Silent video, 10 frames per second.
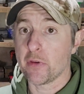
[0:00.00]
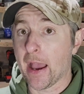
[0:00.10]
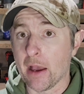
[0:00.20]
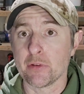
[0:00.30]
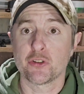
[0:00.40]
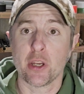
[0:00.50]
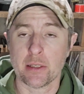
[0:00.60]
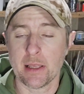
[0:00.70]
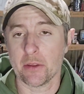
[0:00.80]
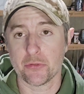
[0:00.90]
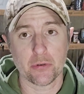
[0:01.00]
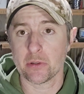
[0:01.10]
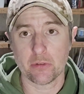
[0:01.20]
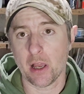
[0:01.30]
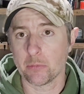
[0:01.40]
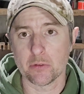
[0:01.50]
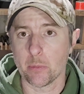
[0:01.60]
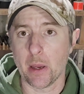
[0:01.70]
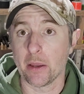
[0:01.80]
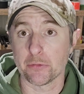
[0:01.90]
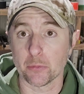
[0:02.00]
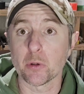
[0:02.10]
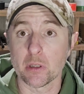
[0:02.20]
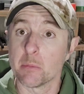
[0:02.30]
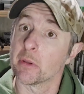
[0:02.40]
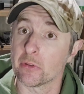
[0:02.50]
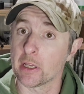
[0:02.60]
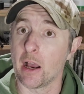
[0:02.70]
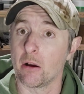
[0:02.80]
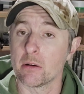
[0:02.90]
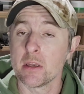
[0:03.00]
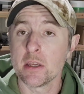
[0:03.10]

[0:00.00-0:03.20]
If you haven't checked out string stops in the past, you're really missing out